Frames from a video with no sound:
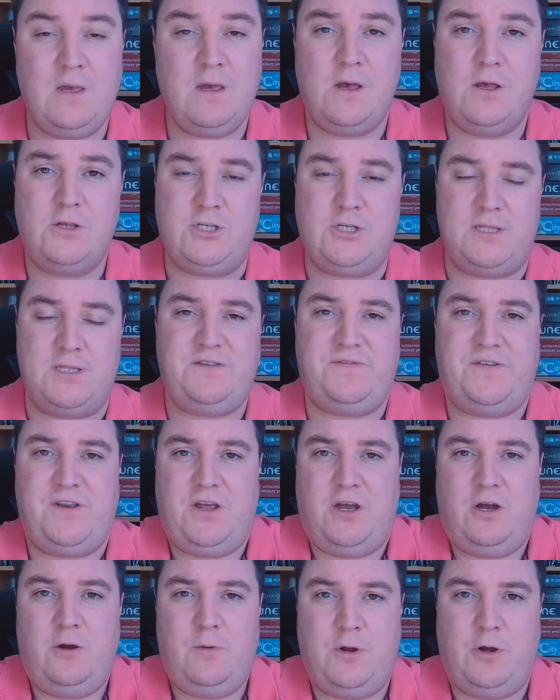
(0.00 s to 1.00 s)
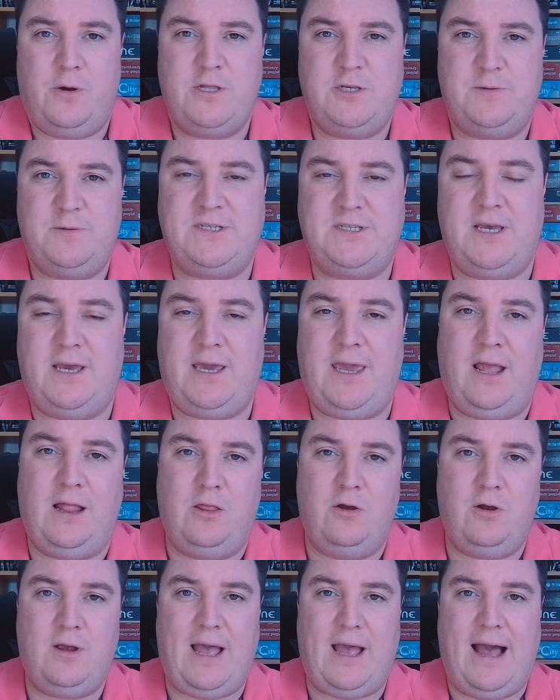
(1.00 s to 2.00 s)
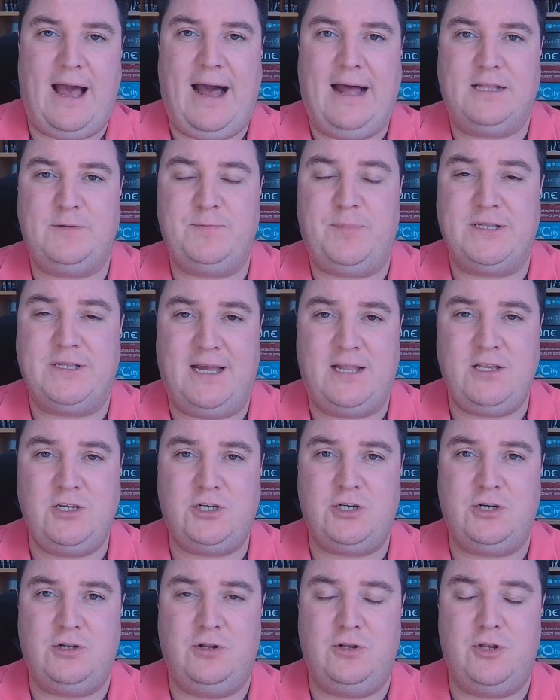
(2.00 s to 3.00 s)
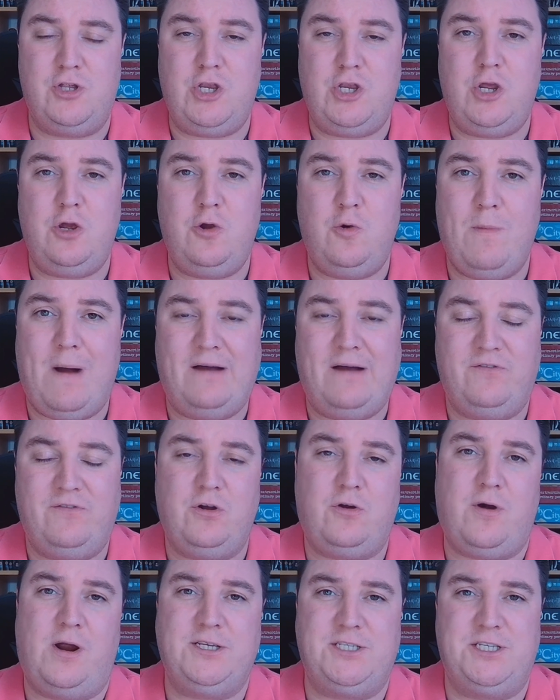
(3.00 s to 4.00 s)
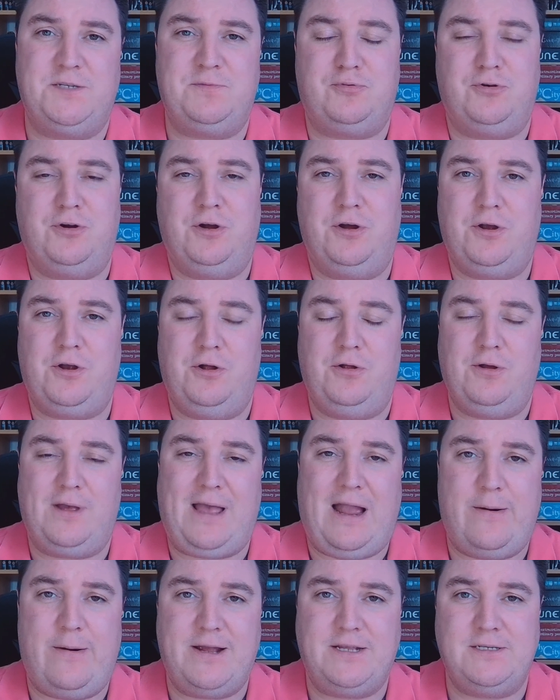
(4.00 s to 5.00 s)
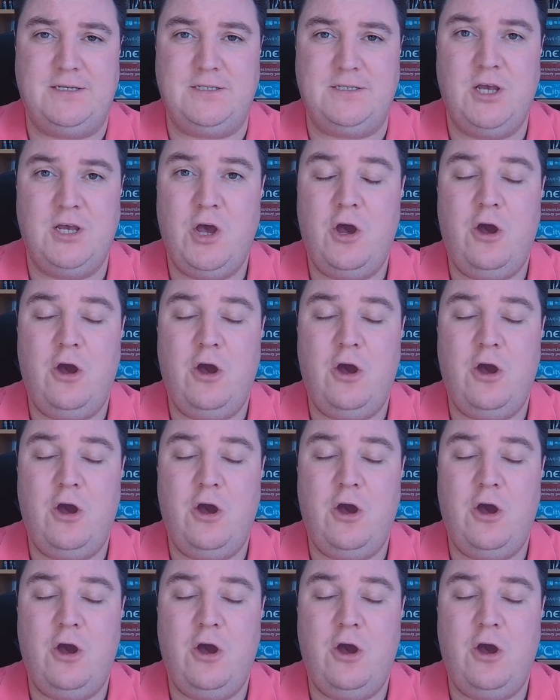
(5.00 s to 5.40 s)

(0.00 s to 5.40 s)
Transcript: So in this video, we're going to be taking a look at potential new Marvel Crisis Protocol characters